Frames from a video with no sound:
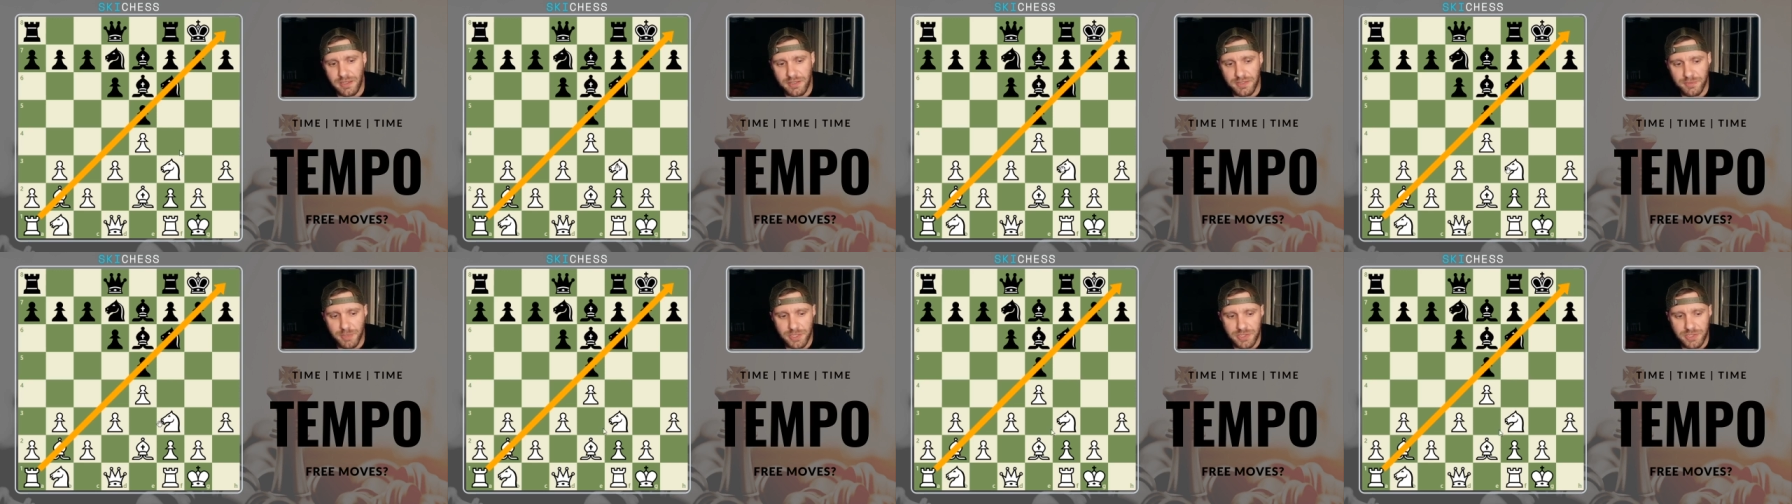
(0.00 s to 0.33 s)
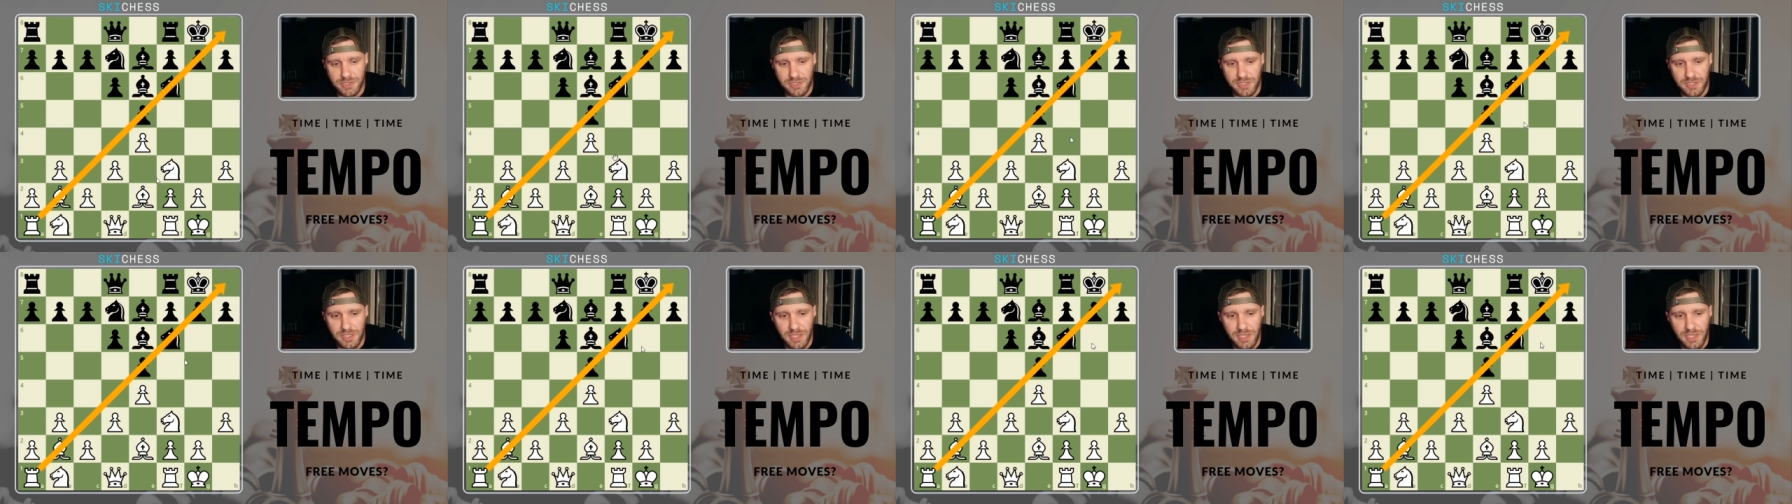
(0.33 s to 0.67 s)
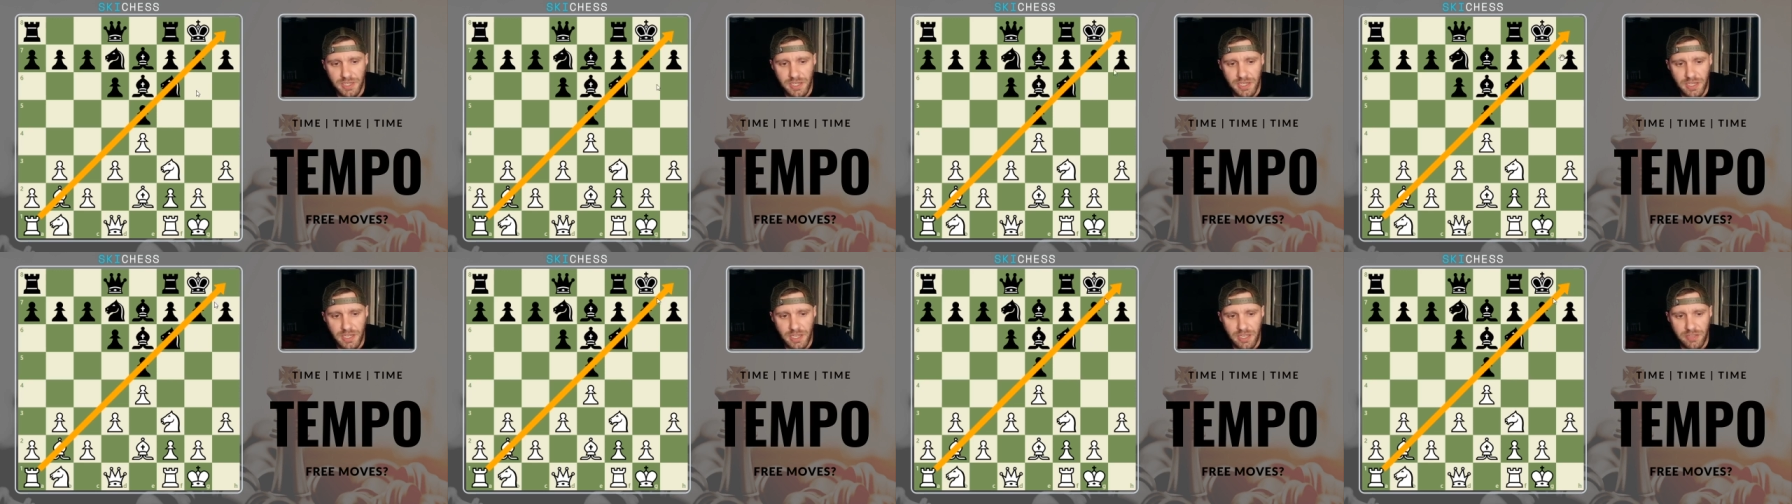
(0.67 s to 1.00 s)
especially
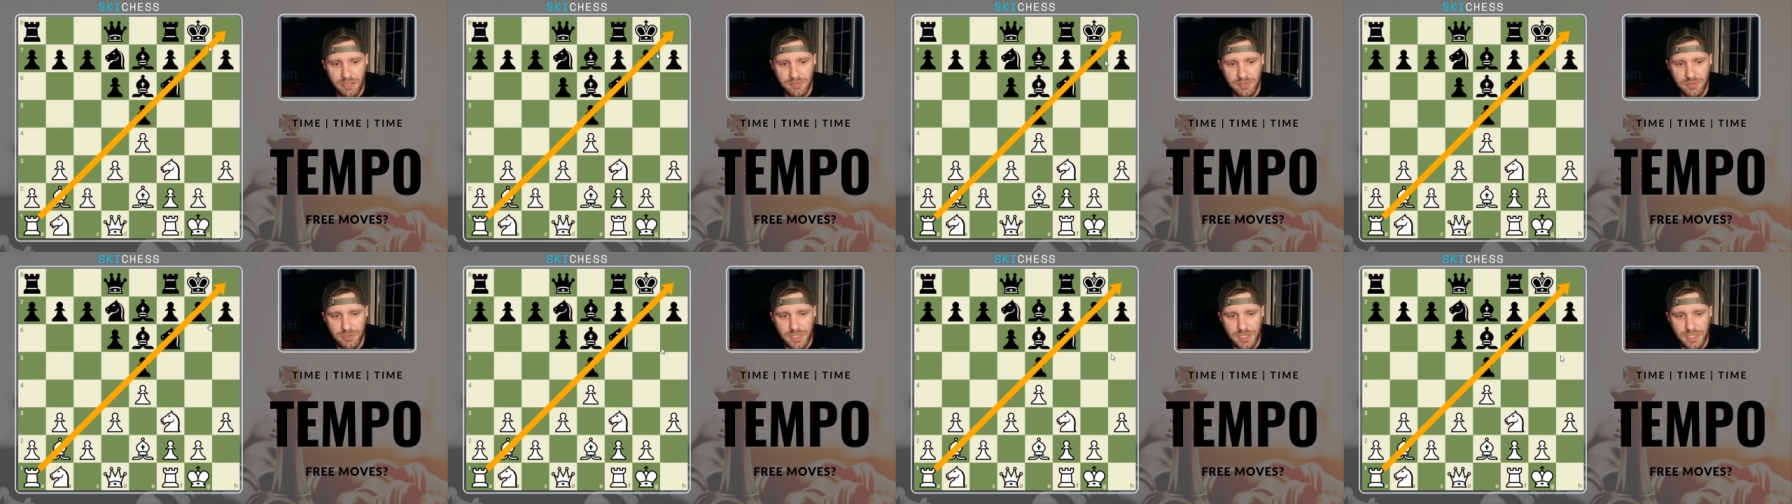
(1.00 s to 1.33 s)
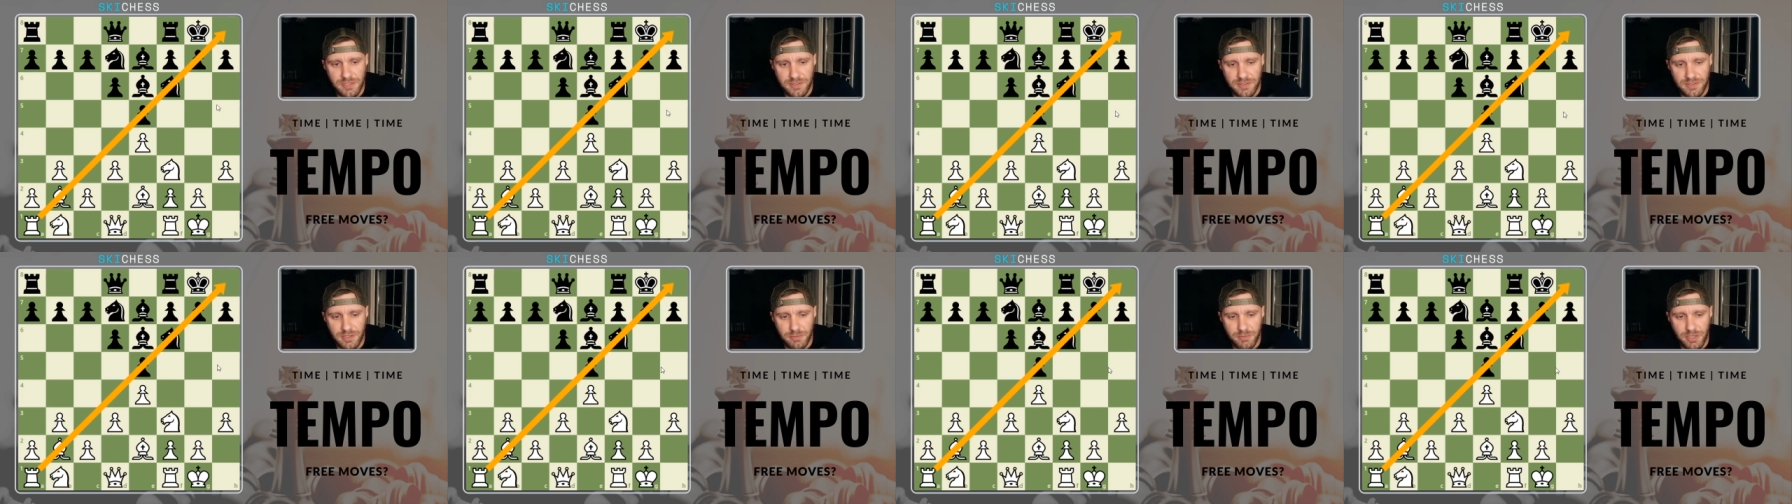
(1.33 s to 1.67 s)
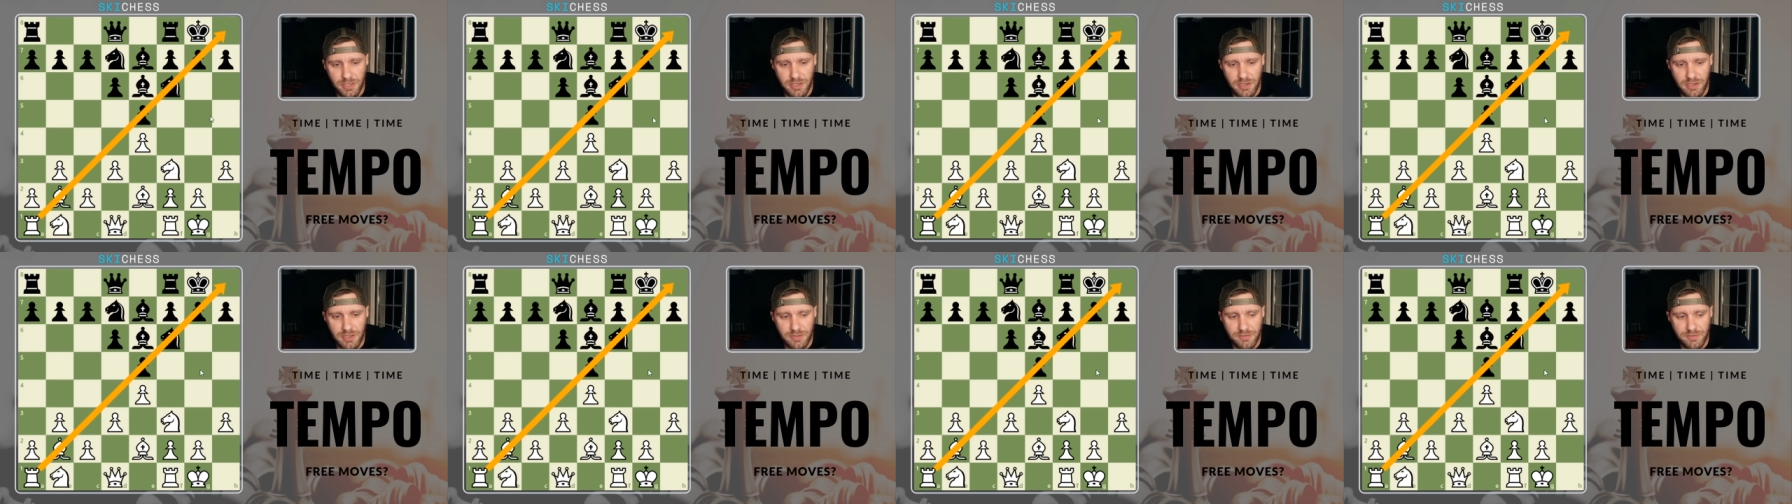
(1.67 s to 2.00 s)
if you get some
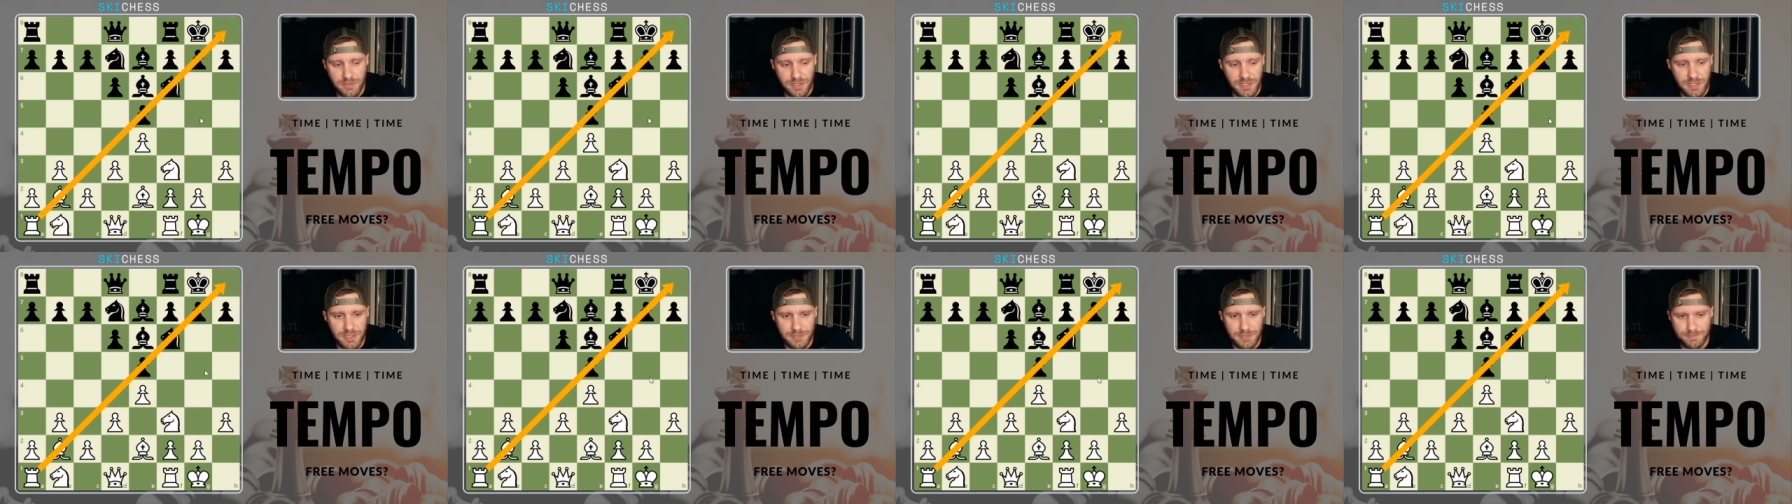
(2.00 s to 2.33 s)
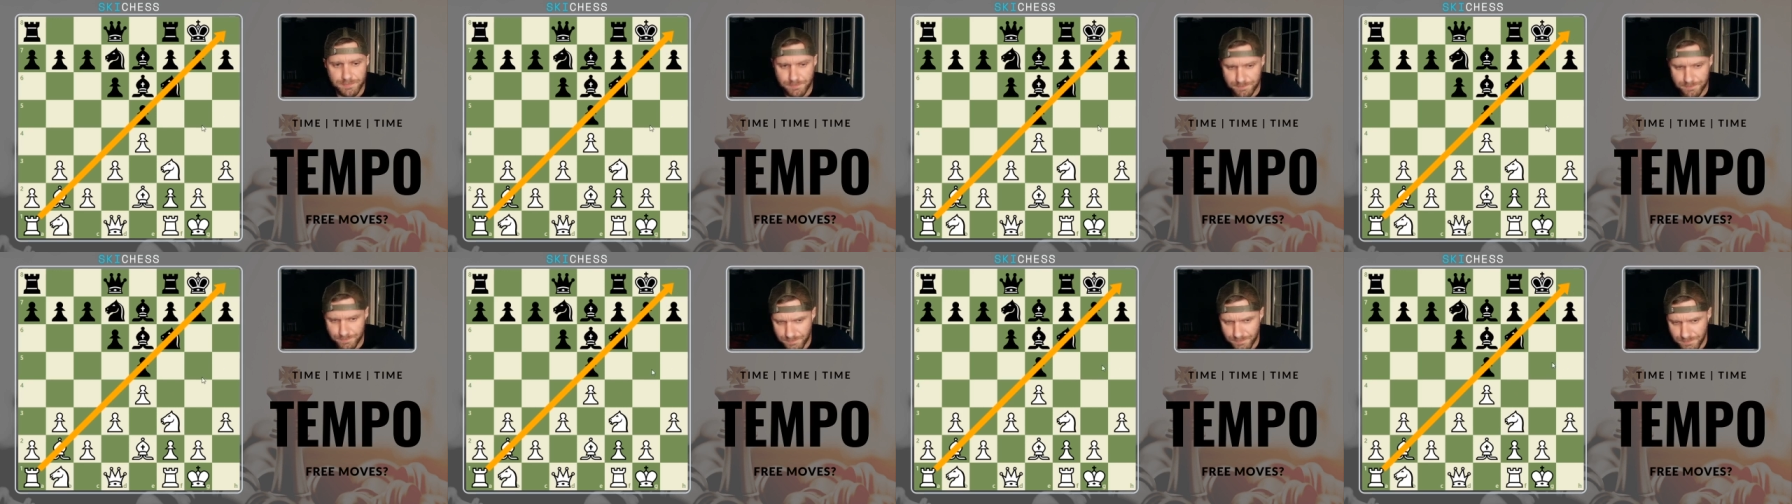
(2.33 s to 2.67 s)
kind of, um,